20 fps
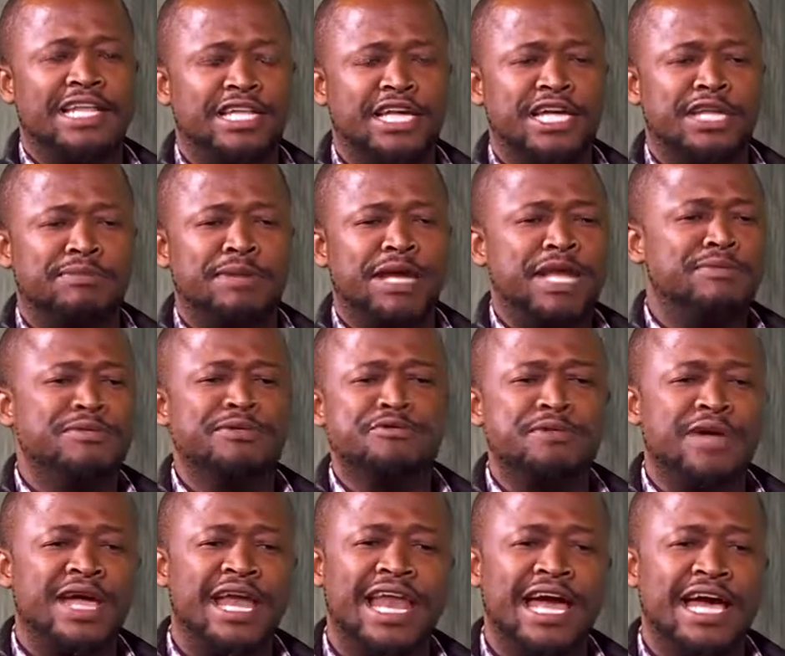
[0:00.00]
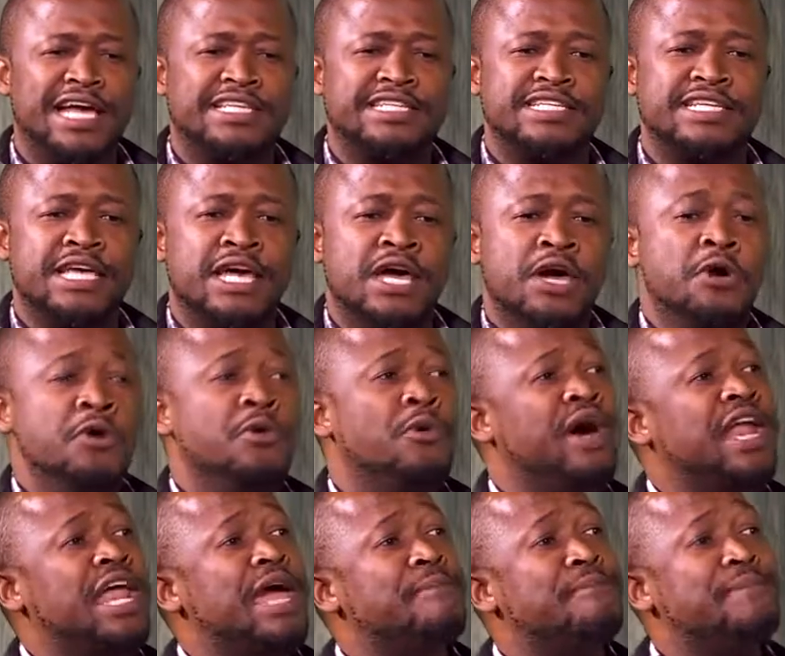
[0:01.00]
made me realize
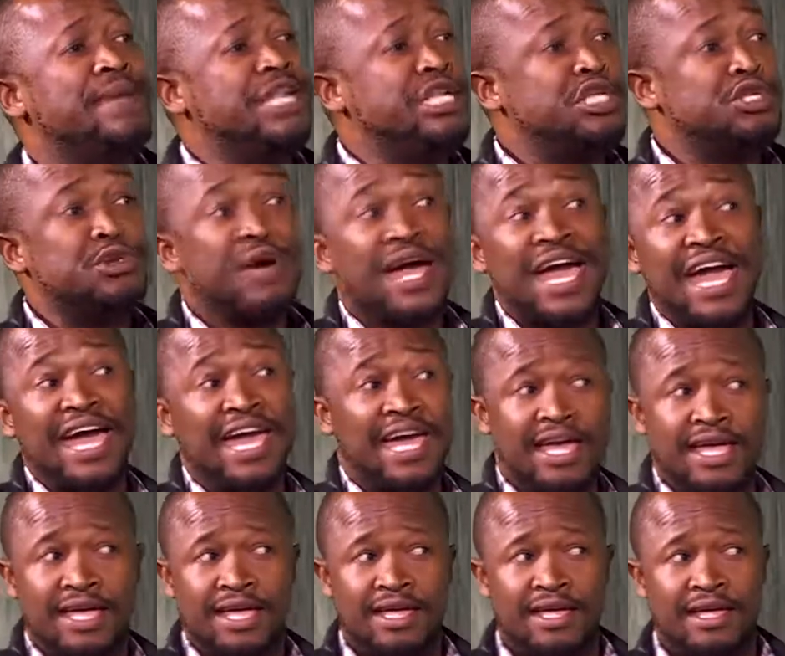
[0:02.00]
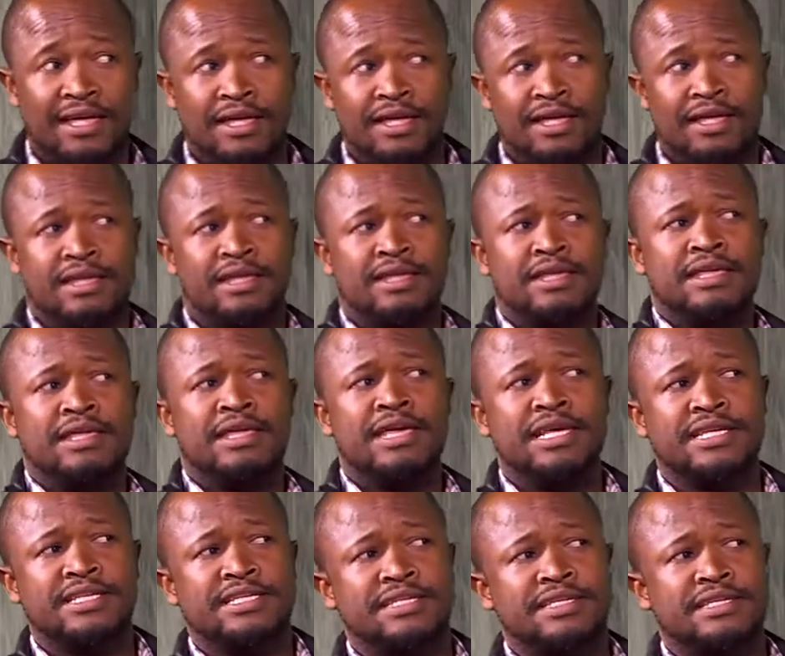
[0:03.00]
what I mean to her.
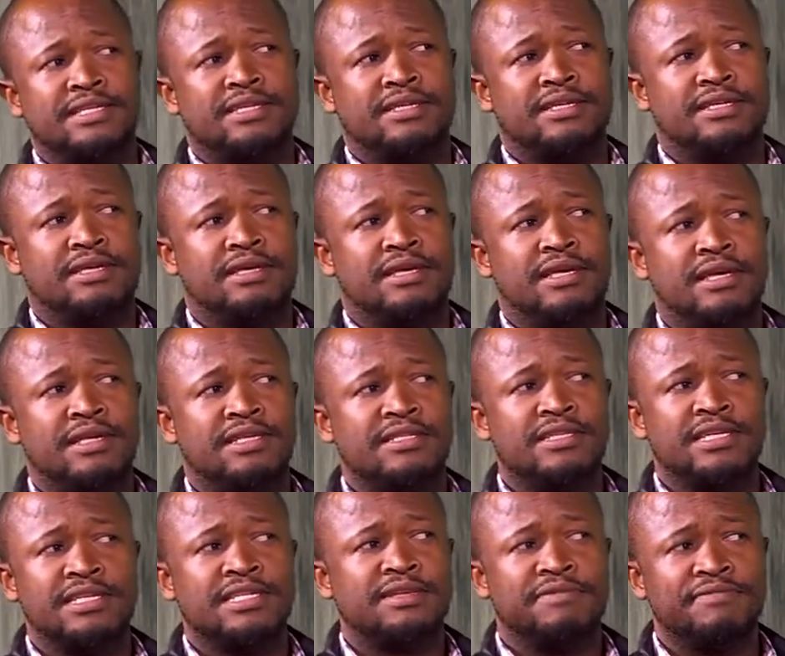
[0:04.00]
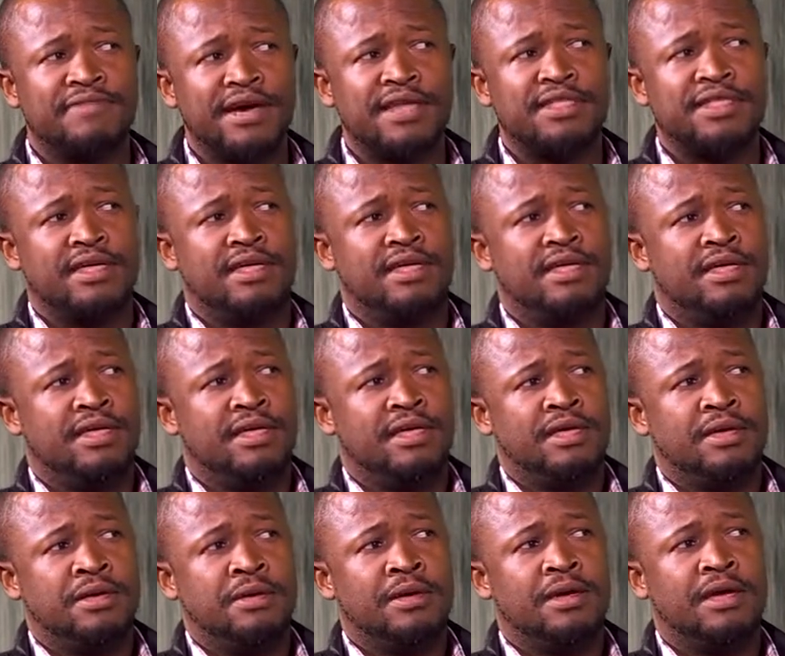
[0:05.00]
Yes, as a father.
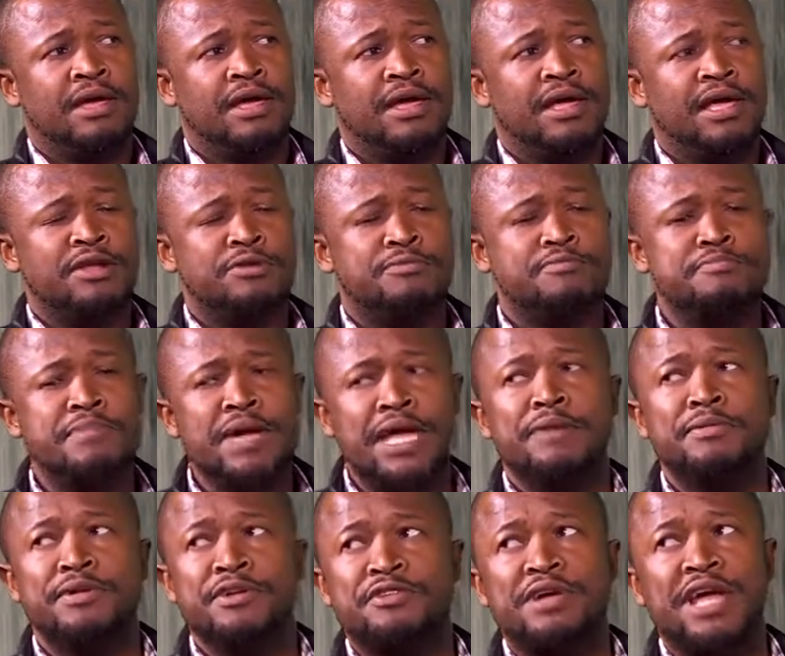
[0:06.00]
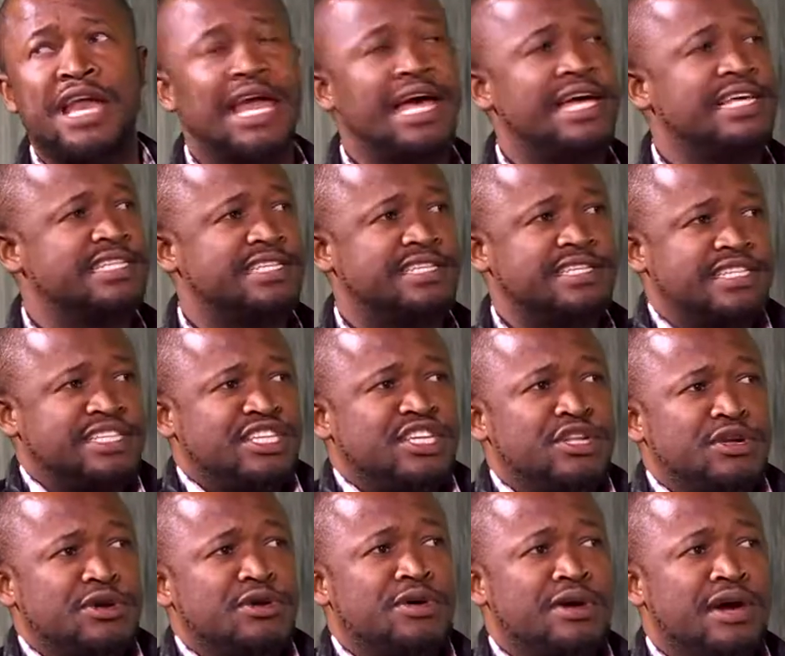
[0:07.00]
It made me realize, you know,